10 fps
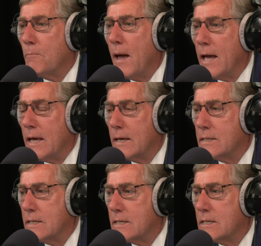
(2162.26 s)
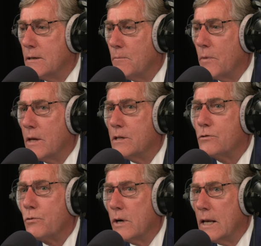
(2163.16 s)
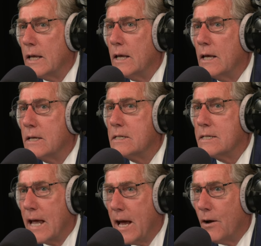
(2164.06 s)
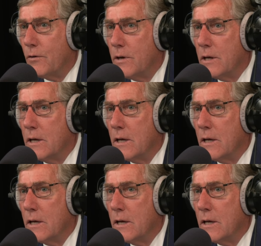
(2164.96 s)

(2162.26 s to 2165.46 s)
banking system is really sound.